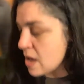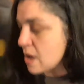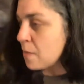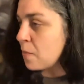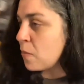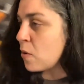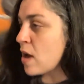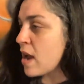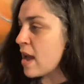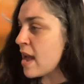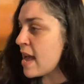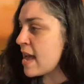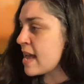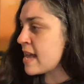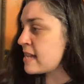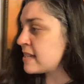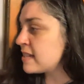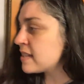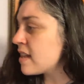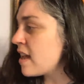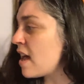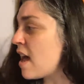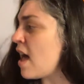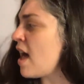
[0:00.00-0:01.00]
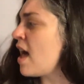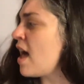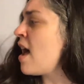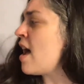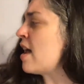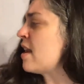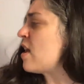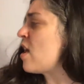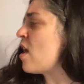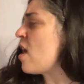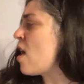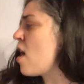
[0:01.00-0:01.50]
Praise God,
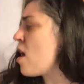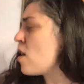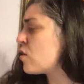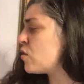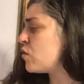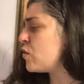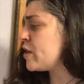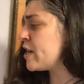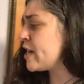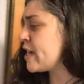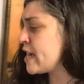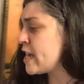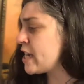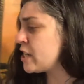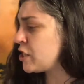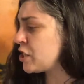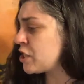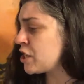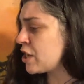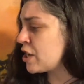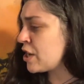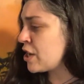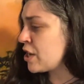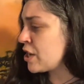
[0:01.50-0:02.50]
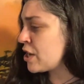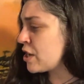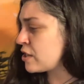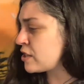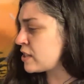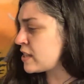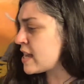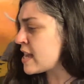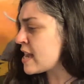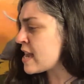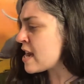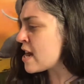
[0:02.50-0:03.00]
all creatures
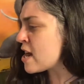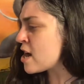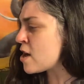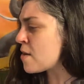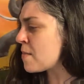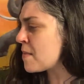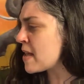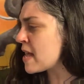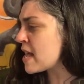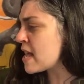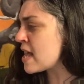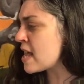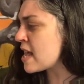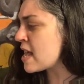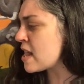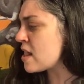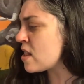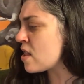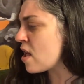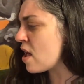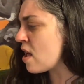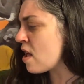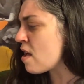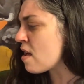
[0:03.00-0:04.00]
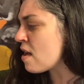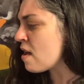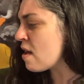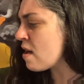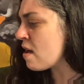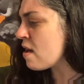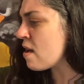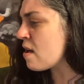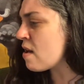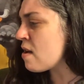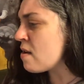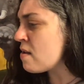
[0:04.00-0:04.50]
here
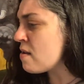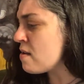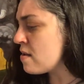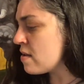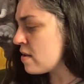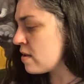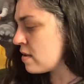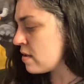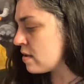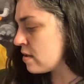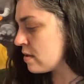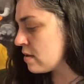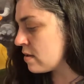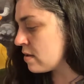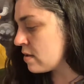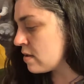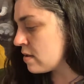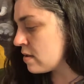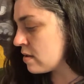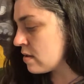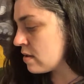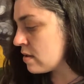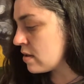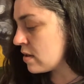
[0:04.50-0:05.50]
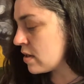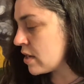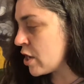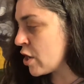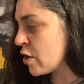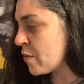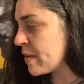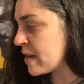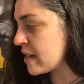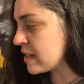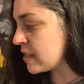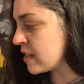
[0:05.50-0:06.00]
below. You don't
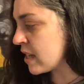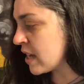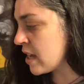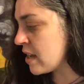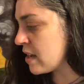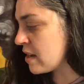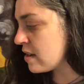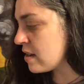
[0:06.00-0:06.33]
want me to sing it?